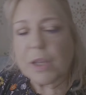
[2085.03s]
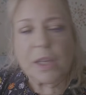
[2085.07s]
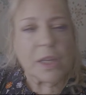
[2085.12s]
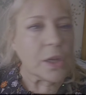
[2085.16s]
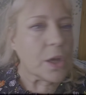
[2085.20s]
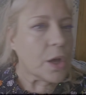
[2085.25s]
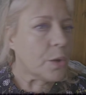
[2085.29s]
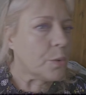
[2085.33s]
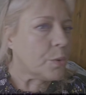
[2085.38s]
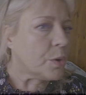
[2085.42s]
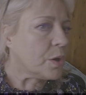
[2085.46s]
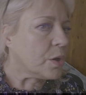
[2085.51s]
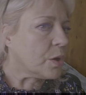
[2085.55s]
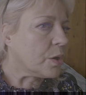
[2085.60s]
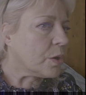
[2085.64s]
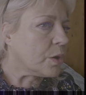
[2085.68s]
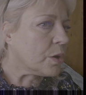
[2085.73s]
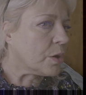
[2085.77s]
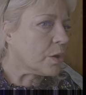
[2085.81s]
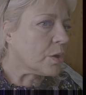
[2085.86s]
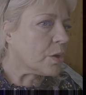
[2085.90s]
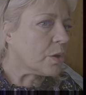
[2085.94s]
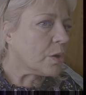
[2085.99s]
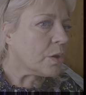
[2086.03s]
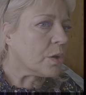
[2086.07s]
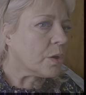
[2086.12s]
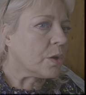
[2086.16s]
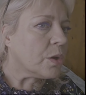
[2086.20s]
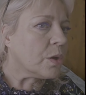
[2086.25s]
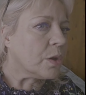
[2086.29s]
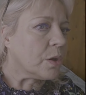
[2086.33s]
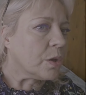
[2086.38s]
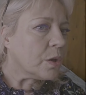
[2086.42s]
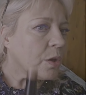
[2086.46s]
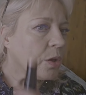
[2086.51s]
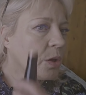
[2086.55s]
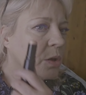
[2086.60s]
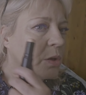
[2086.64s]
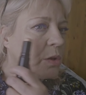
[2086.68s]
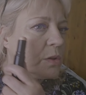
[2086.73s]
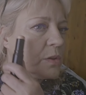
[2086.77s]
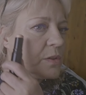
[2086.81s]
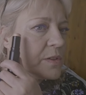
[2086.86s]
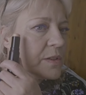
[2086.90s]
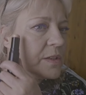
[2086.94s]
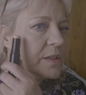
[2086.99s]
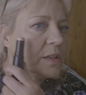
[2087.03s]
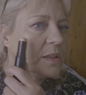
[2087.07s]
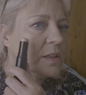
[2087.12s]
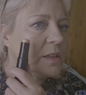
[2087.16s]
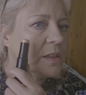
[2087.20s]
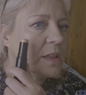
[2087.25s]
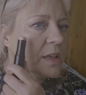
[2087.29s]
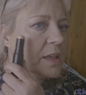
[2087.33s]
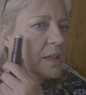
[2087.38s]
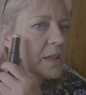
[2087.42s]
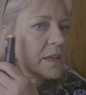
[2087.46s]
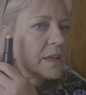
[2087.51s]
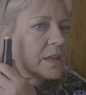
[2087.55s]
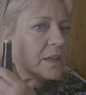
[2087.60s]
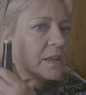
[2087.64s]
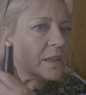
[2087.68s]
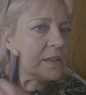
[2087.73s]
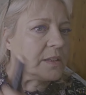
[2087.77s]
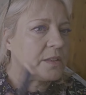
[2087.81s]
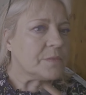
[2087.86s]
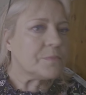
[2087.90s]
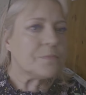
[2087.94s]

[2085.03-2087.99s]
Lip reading: we go. You there?